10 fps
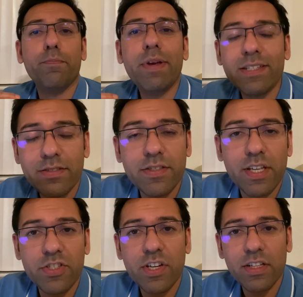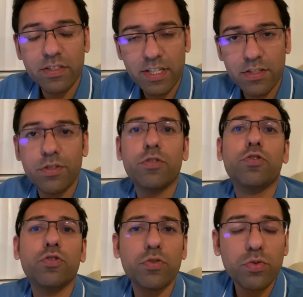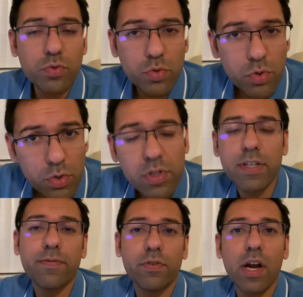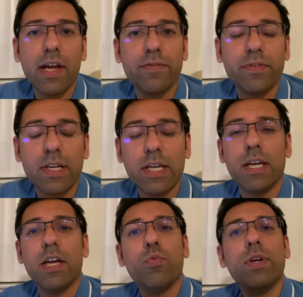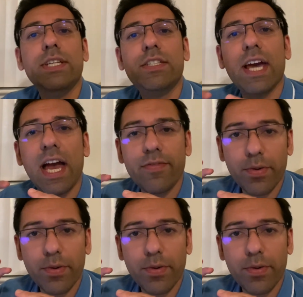business agility to truly thrive, we need to have a